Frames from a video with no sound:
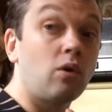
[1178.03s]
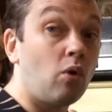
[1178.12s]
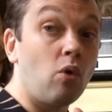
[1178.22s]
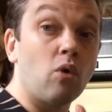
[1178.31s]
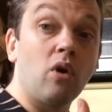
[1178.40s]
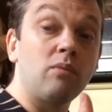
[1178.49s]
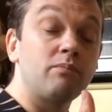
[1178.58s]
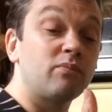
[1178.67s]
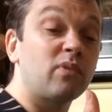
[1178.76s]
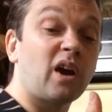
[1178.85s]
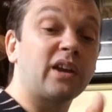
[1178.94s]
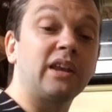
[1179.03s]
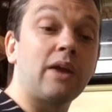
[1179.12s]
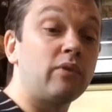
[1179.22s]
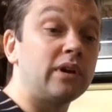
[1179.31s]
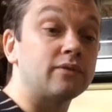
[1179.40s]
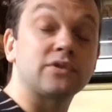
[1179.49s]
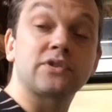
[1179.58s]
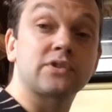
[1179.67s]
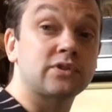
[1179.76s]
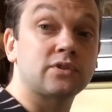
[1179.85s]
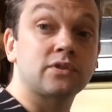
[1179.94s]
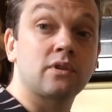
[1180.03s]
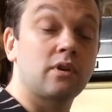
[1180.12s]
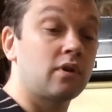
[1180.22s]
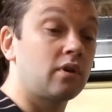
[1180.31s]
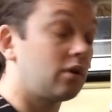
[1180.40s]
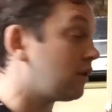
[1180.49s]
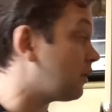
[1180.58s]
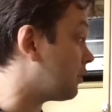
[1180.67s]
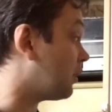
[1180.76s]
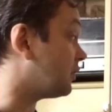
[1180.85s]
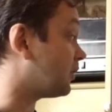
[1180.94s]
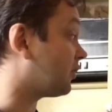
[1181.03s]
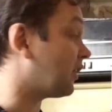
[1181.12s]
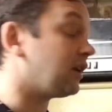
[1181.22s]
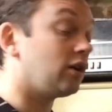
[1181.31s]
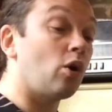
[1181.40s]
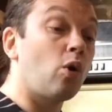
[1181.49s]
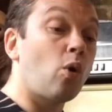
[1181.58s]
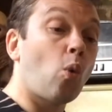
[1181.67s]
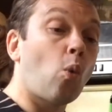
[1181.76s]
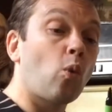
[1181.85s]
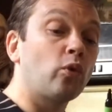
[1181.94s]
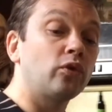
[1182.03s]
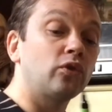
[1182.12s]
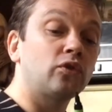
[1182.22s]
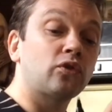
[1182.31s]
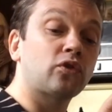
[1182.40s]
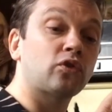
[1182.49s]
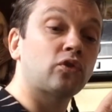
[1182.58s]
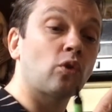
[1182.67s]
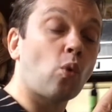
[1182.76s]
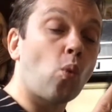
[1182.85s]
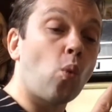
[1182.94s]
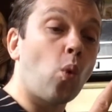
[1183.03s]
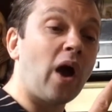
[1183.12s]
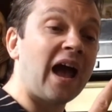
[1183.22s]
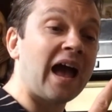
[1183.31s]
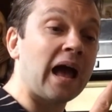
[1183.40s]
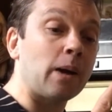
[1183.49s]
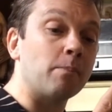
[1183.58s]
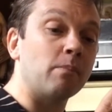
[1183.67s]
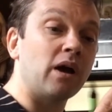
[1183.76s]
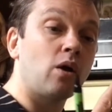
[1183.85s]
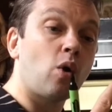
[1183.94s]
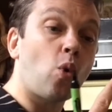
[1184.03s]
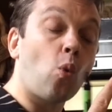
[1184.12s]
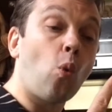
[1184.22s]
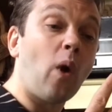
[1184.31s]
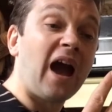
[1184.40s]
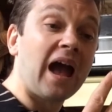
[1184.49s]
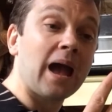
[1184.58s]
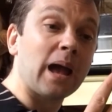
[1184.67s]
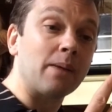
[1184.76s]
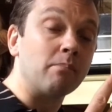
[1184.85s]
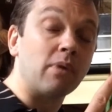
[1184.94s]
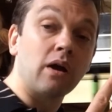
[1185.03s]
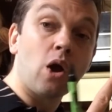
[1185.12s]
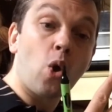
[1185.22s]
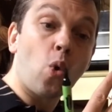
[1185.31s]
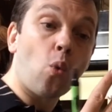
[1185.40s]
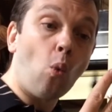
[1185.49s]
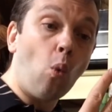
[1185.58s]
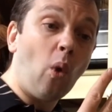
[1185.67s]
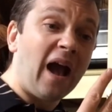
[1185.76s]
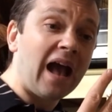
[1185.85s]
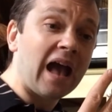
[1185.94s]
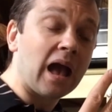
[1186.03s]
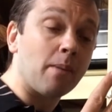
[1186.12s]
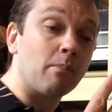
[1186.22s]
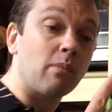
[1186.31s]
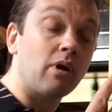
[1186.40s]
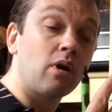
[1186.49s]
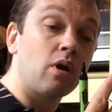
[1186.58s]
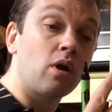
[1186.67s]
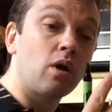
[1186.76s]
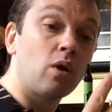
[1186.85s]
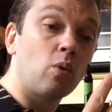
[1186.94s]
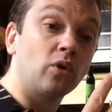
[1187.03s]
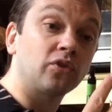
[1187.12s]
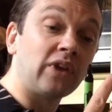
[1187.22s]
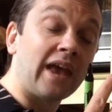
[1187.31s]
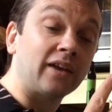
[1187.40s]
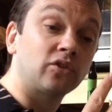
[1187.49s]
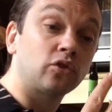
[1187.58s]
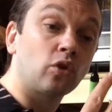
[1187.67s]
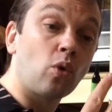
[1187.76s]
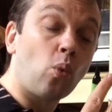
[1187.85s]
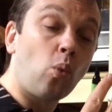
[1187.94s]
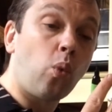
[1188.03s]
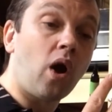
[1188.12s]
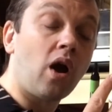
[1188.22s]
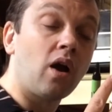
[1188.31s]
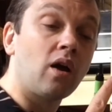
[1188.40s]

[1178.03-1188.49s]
Or I can get rid of s and just think swam, wham, wham. What's next? Wha.